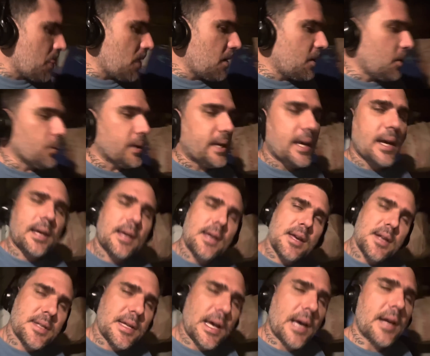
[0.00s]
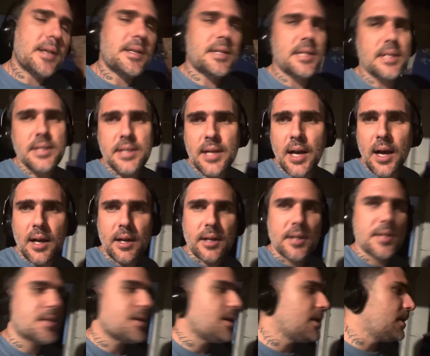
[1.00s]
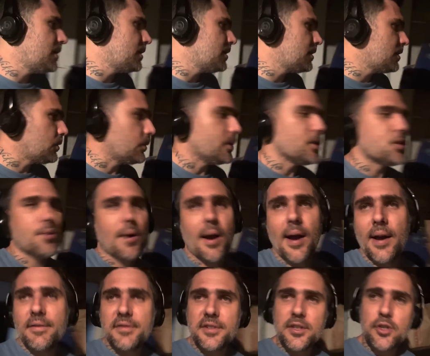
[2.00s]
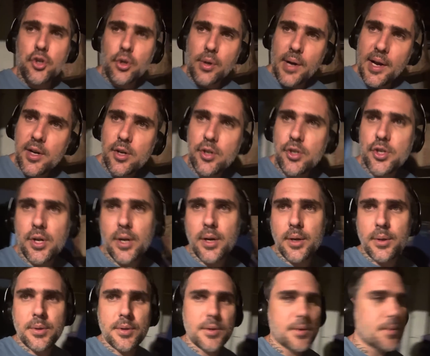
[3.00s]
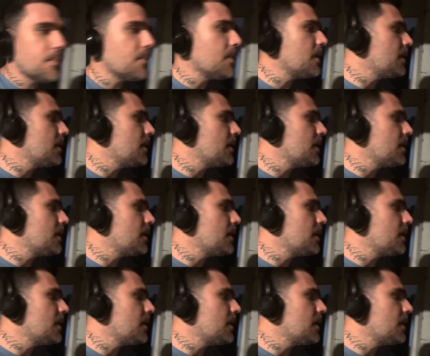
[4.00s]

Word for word: We get kicked out of detox. We drive to Trader Joe's